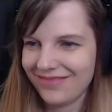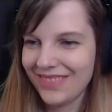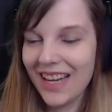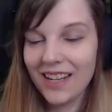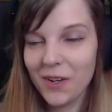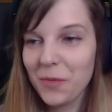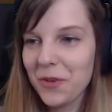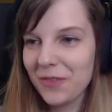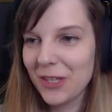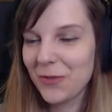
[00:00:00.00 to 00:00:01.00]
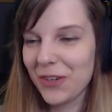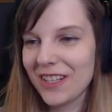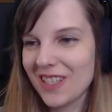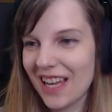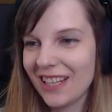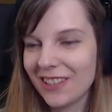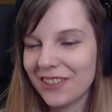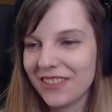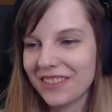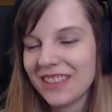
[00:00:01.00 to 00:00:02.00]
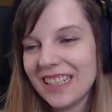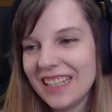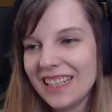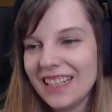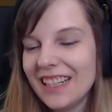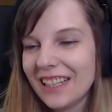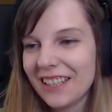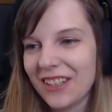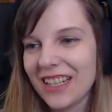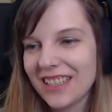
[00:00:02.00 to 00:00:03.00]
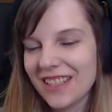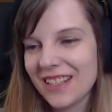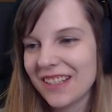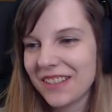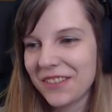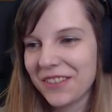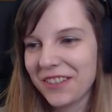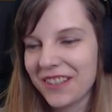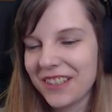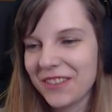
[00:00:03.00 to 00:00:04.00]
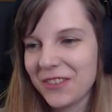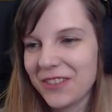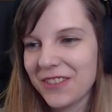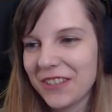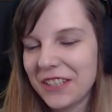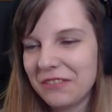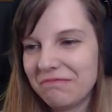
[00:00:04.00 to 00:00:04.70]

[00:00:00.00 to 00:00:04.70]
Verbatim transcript: I hope you wished for a second grandson or granddaughter.